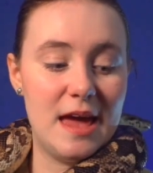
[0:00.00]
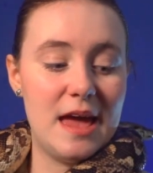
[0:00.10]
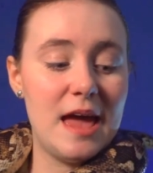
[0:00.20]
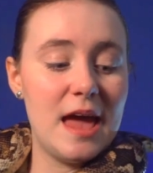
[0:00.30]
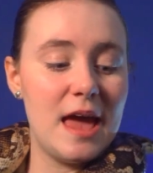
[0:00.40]

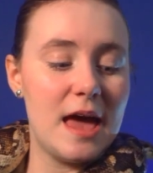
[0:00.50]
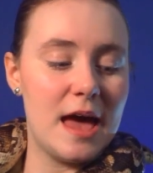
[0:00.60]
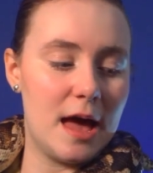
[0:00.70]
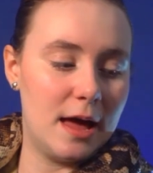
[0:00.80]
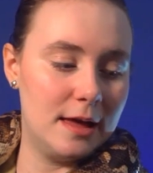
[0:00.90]

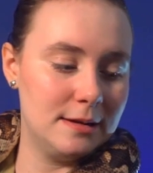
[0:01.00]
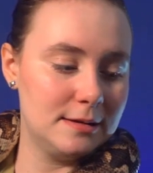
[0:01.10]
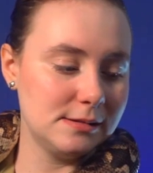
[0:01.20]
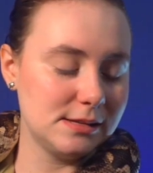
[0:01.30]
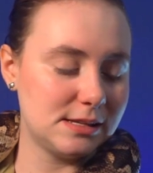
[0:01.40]

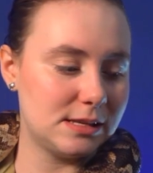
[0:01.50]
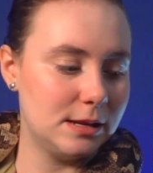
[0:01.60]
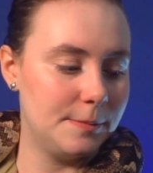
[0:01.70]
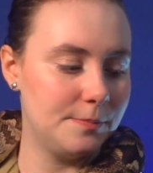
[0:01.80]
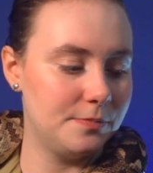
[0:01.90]
And
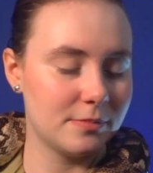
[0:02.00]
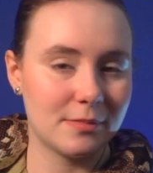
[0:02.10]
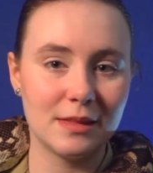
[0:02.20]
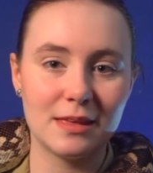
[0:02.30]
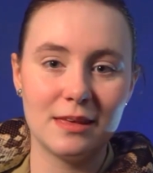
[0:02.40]

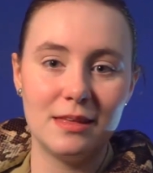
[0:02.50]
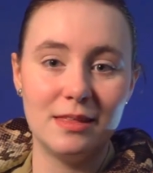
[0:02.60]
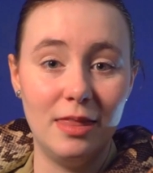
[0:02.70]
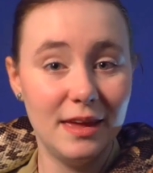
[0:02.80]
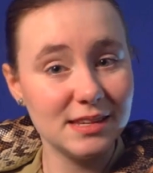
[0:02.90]

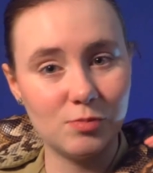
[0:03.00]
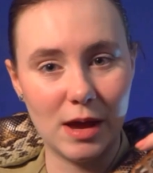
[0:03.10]
this